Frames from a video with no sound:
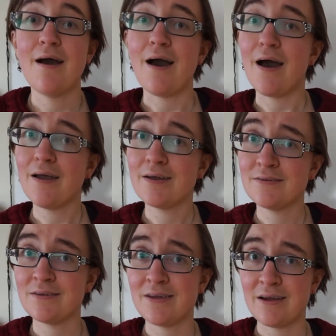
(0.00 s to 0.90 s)
I
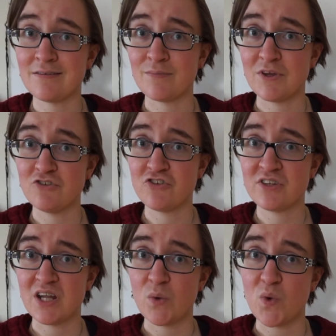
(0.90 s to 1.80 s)
hunted down some
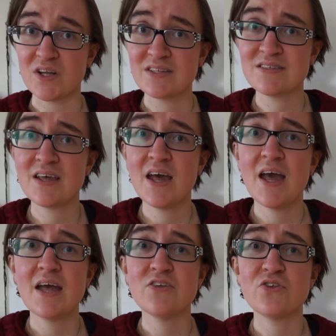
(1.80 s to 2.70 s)
interesting ones,
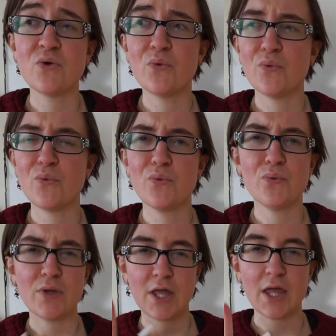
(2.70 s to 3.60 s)

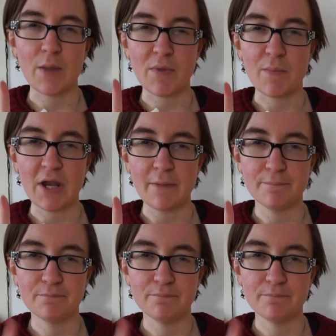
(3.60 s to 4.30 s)
so give me a minute.